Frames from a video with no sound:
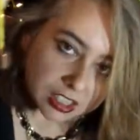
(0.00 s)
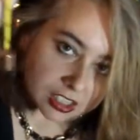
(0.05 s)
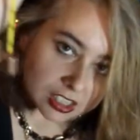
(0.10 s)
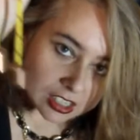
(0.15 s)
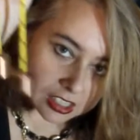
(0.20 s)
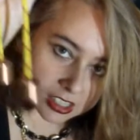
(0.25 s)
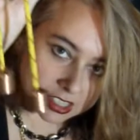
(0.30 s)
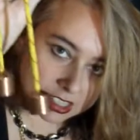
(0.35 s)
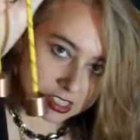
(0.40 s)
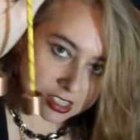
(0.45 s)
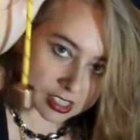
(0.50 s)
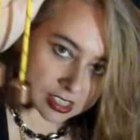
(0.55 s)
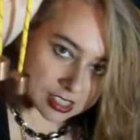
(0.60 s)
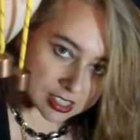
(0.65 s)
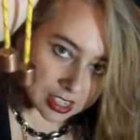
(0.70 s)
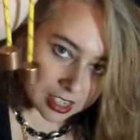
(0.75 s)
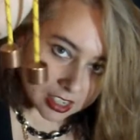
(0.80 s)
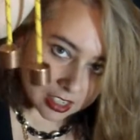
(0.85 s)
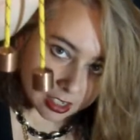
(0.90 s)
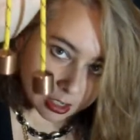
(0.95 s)
this is a
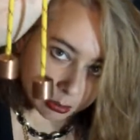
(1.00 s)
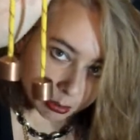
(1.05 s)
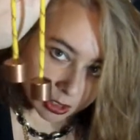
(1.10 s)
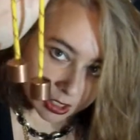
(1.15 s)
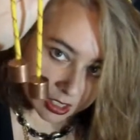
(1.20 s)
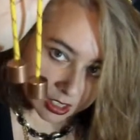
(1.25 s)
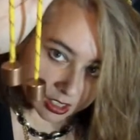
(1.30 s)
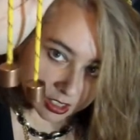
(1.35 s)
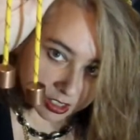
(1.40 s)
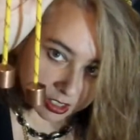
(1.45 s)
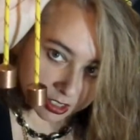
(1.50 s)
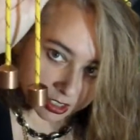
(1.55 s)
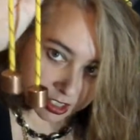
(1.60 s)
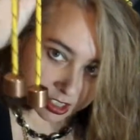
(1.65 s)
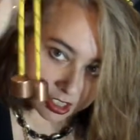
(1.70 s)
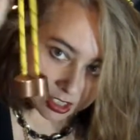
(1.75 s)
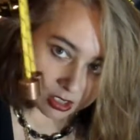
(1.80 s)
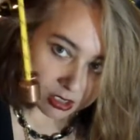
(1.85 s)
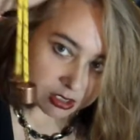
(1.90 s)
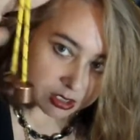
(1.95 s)
set I'm going to
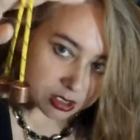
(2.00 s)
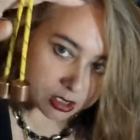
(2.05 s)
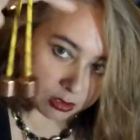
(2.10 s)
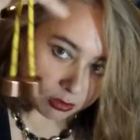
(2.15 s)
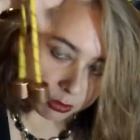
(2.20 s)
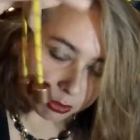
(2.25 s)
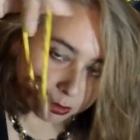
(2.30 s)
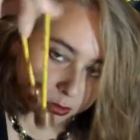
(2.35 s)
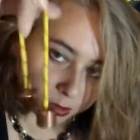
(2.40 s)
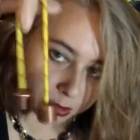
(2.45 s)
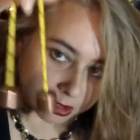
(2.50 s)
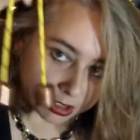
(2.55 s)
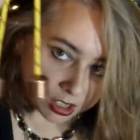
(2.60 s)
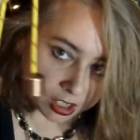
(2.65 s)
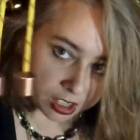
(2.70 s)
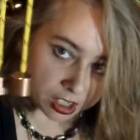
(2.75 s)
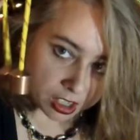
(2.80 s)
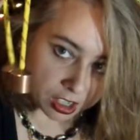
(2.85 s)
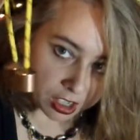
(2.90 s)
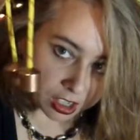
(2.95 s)
use
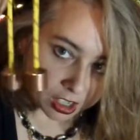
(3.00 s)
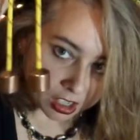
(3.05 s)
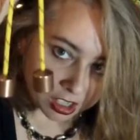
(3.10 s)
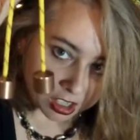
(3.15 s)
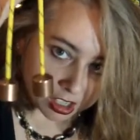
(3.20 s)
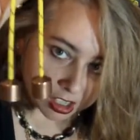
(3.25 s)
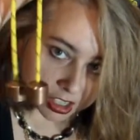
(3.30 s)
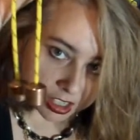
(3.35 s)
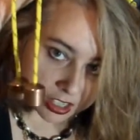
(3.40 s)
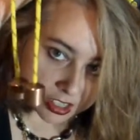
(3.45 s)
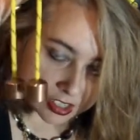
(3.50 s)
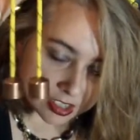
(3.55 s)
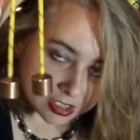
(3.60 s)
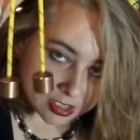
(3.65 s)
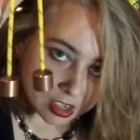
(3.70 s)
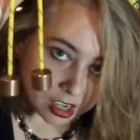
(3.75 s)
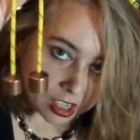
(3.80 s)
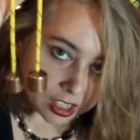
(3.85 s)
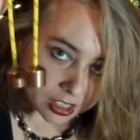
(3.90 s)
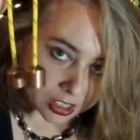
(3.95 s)
for
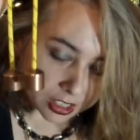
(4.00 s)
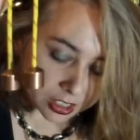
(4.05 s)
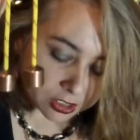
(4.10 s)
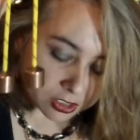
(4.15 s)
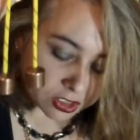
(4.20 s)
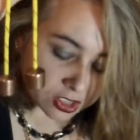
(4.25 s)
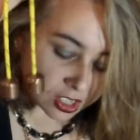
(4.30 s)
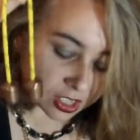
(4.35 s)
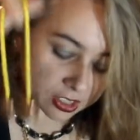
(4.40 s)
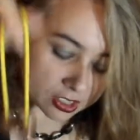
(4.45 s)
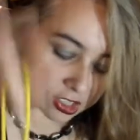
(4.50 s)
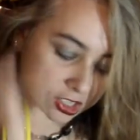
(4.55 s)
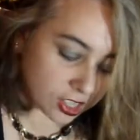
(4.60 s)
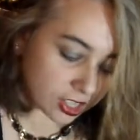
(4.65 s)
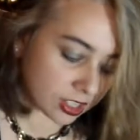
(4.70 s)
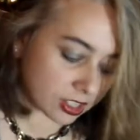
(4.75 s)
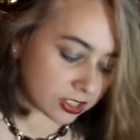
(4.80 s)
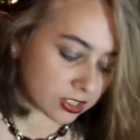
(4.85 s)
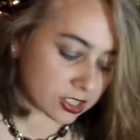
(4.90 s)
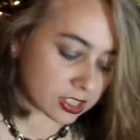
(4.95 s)
installing a
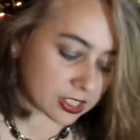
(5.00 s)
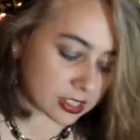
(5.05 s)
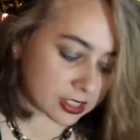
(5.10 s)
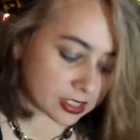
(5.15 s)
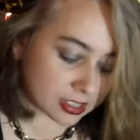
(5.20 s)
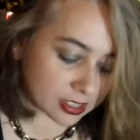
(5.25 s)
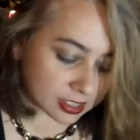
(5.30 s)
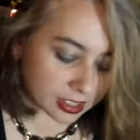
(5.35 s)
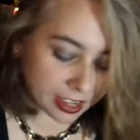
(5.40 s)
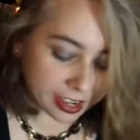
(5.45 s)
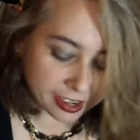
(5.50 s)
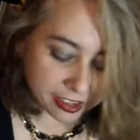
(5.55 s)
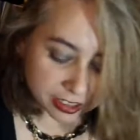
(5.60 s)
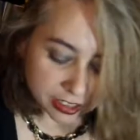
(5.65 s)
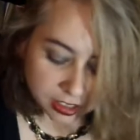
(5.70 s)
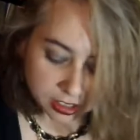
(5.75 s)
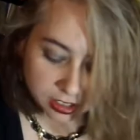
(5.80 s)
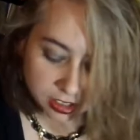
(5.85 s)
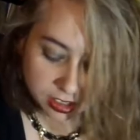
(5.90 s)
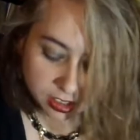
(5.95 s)
chain just to see how
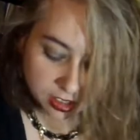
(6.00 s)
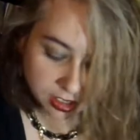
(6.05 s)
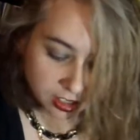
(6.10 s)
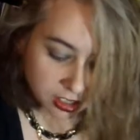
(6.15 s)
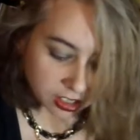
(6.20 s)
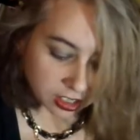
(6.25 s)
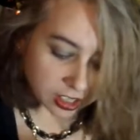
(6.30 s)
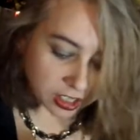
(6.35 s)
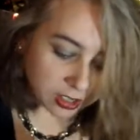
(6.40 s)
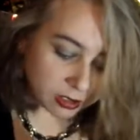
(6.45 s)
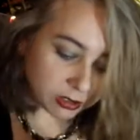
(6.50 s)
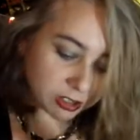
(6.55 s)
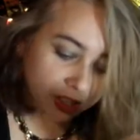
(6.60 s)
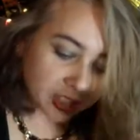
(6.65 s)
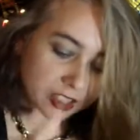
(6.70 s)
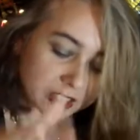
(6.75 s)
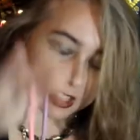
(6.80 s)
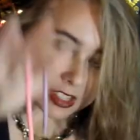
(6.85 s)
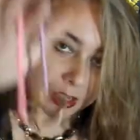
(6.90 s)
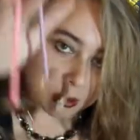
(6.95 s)
it it
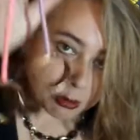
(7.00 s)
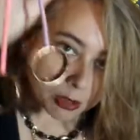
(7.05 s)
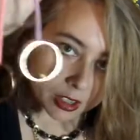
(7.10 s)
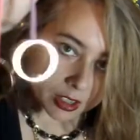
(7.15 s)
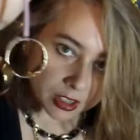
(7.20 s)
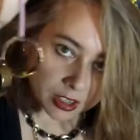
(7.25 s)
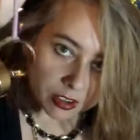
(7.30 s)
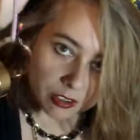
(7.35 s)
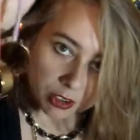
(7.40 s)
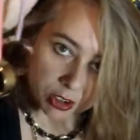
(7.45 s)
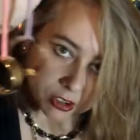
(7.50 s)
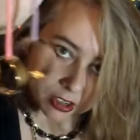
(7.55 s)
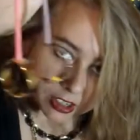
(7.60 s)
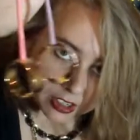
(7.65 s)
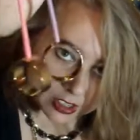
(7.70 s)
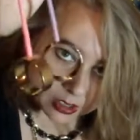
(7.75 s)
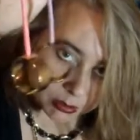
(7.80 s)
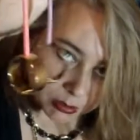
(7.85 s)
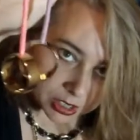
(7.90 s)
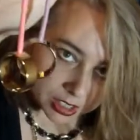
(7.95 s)
works. And then, of
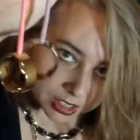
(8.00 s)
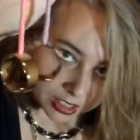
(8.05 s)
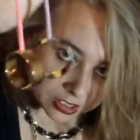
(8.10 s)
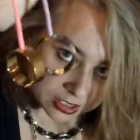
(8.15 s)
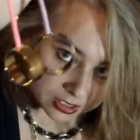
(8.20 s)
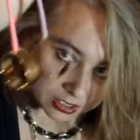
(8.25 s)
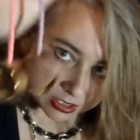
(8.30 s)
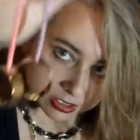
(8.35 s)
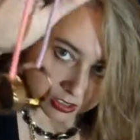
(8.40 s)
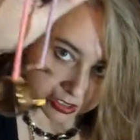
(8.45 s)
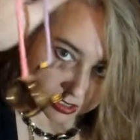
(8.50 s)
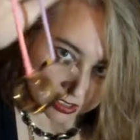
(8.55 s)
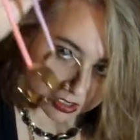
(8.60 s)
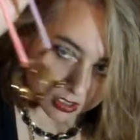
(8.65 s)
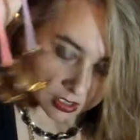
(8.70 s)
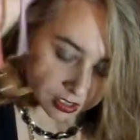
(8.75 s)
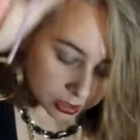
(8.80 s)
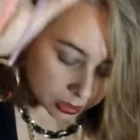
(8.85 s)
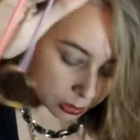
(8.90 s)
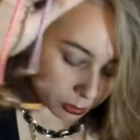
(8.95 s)
course, I'm going to use
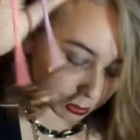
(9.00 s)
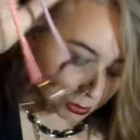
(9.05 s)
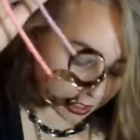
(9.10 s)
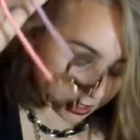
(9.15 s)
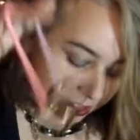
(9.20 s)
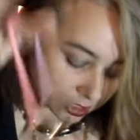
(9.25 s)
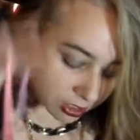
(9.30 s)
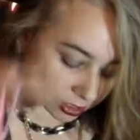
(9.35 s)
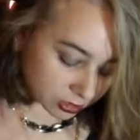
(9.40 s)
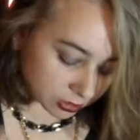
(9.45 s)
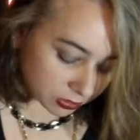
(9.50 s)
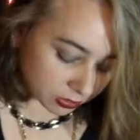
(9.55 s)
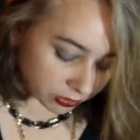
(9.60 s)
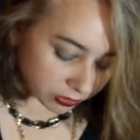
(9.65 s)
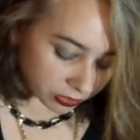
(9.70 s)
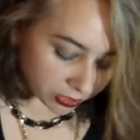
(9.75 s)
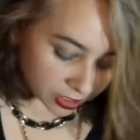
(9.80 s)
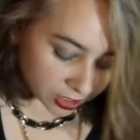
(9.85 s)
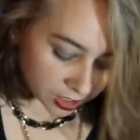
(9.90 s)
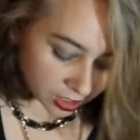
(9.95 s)
Belo.
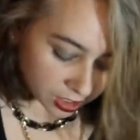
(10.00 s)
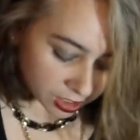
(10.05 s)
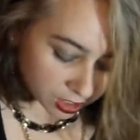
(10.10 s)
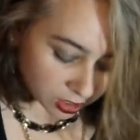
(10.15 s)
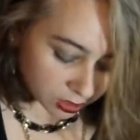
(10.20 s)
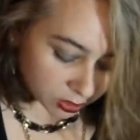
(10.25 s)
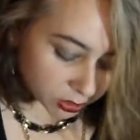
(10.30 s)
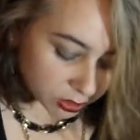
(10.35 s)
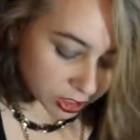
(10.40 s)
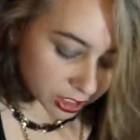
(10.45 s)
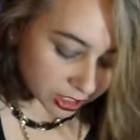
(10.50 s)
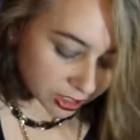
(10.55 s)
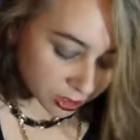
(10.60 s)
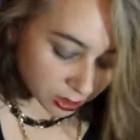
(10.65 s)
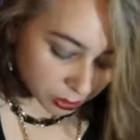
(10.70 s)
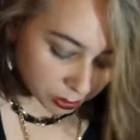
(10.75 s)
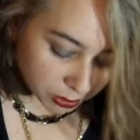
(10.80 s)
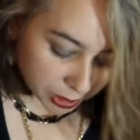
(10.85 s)
Well, I don't know.